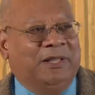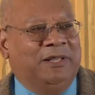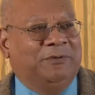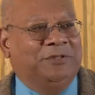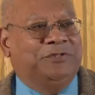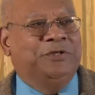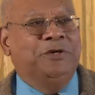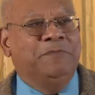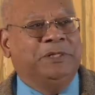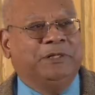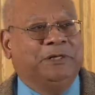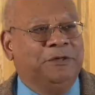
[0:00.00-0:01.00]
There was doom
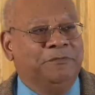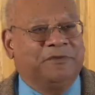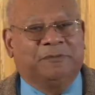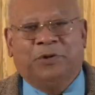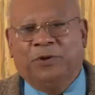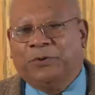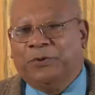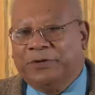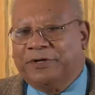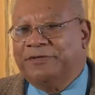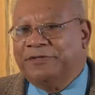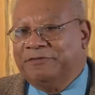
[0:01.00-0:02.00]
and gloom from all
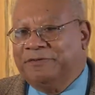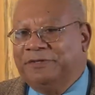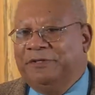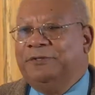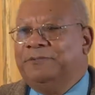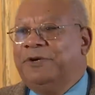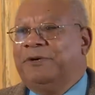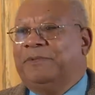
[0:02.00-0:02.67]
quarters of the globe where